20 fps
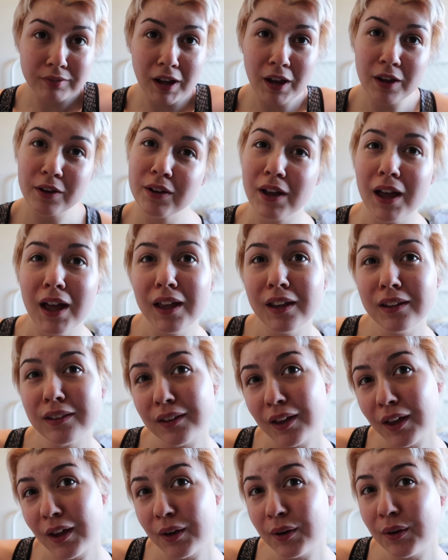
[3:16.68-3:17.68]
Okay,
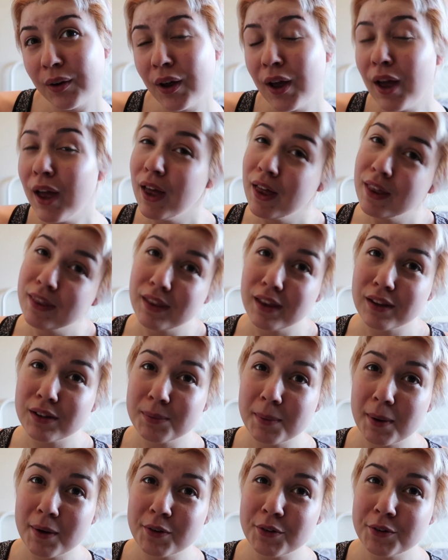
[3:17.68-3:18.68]
so
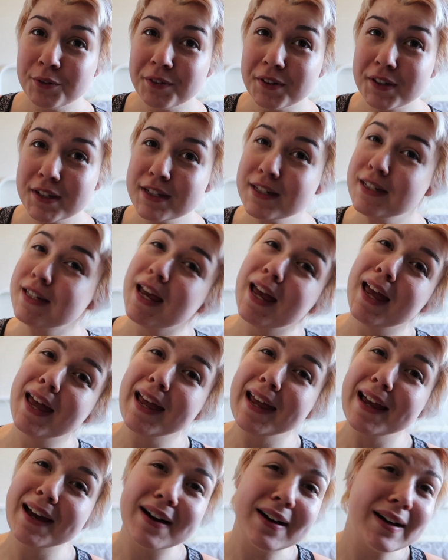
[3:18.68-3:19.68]
that's about all for
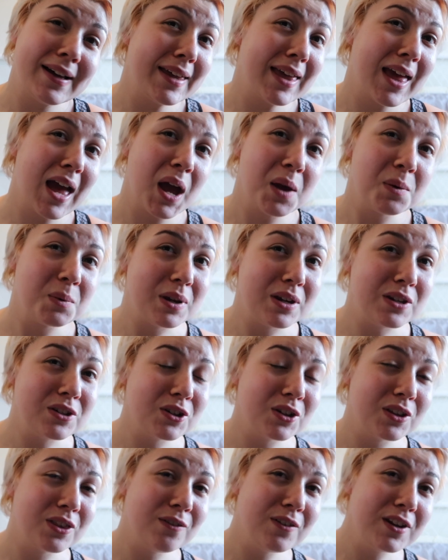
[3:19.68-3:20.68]
today. I hope you
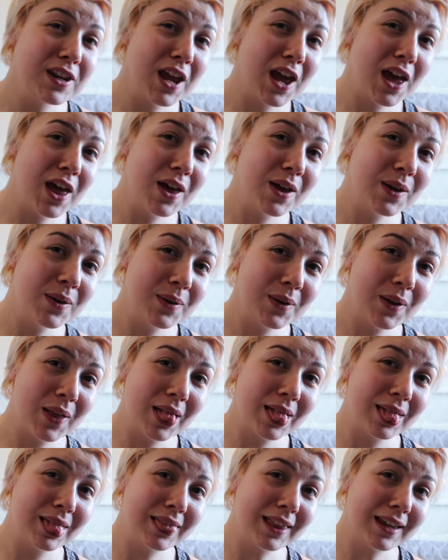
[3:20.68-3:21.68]
enjoyed the video.
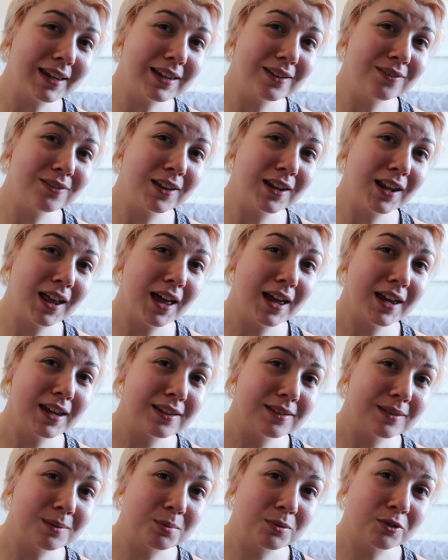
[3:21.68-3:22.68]
Like if you
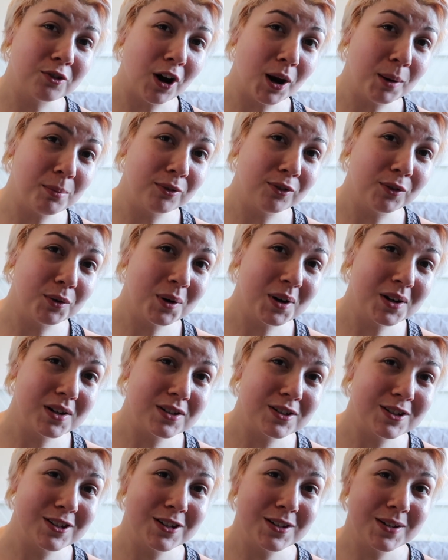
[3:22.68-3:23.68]
like, subscribe if you
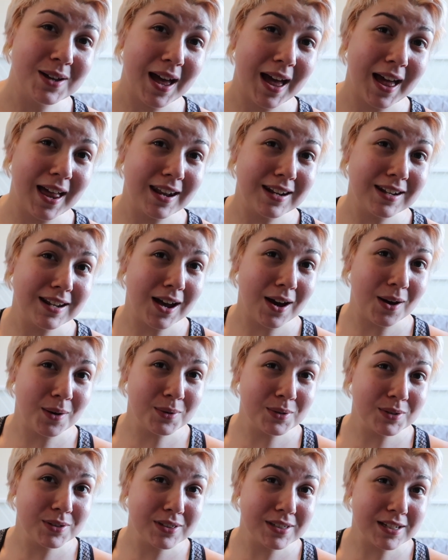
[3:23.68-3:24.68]
want to, and I
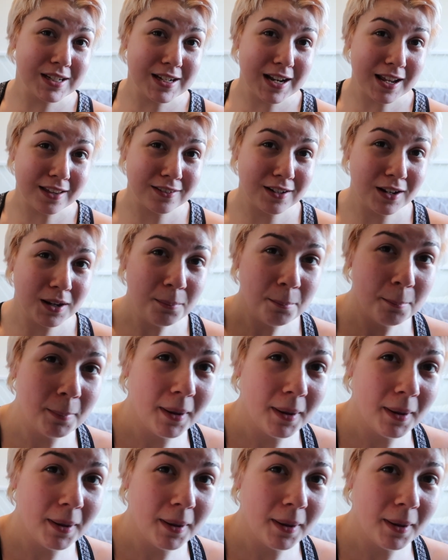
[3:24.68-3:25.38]
will see you next time.